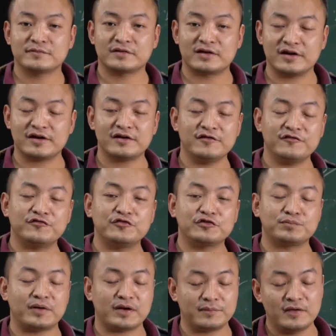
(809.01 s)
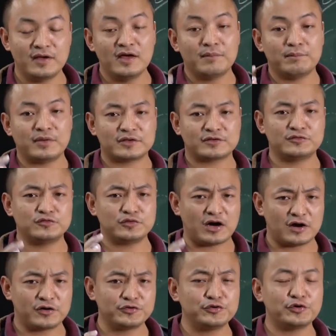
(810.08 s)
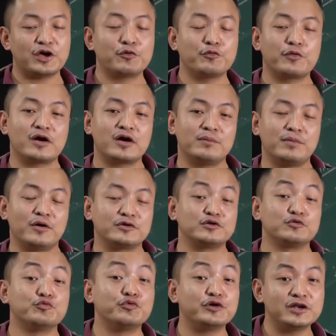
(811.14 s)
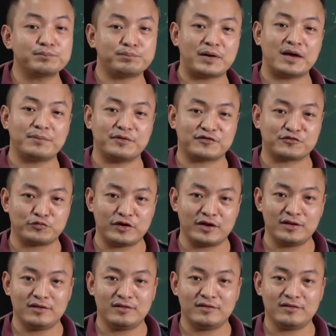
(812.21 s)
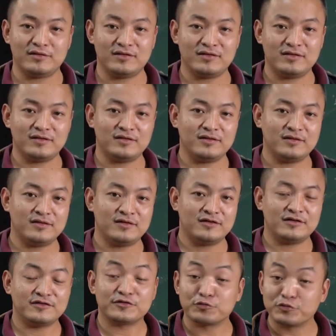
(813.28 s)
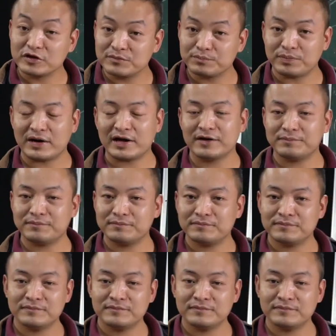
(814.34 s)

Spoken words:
Clear? Food pipe. But are you aware about the windpipe as well? The windpipe?